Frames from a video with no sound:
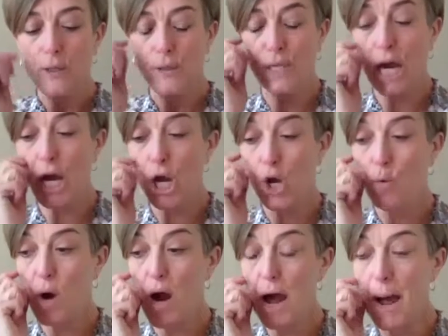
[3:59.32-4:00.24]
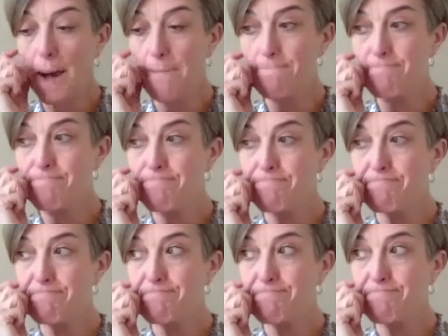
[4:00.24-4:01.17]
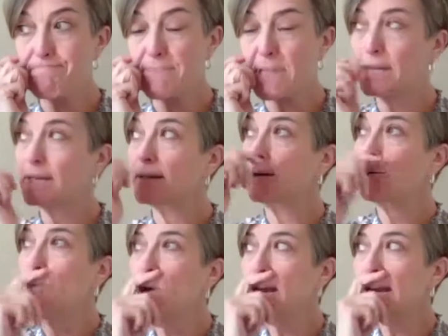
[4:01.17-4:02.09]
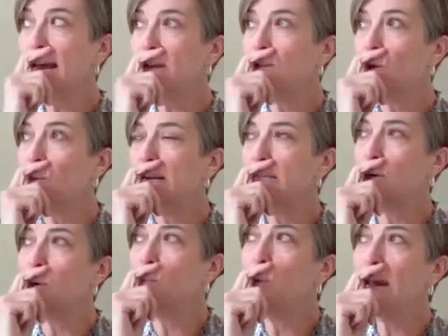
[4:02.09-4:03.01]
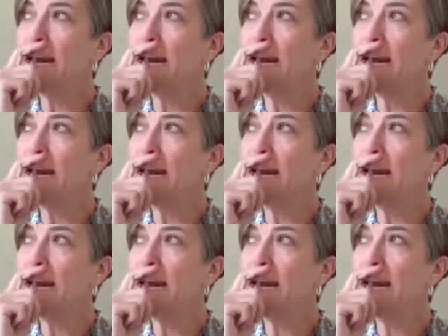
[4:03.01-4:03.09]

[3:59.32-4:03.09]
So what else are we doing?